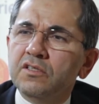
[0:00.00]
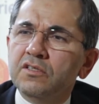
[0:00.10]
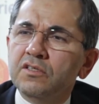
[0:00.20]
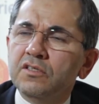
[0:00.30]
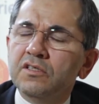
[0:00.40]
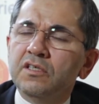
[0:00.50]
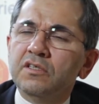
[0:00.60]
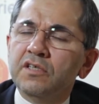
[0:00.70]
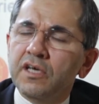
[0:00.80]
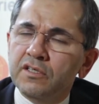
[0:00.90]
it is
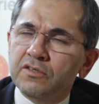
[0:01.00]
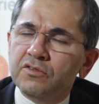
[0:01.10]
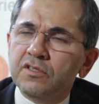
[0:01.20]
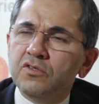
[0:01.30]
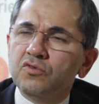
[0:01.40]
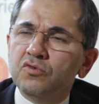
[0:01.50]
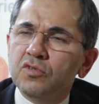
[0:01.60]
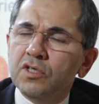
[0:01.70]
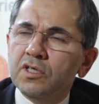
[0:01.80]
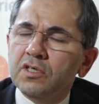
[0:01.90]
in their interest to